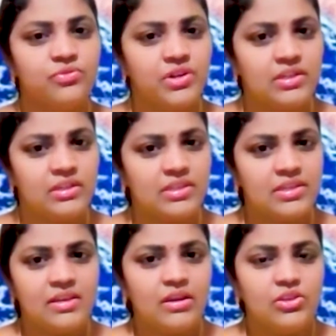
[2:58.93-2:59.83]
work,
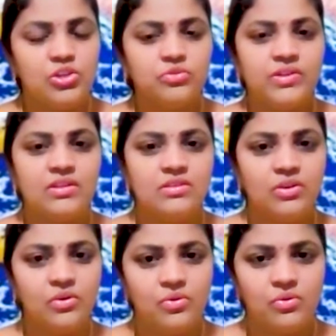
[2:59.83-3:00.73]
you will
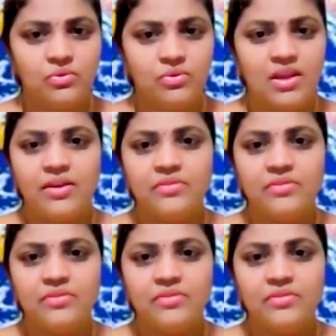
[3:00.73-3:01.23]
know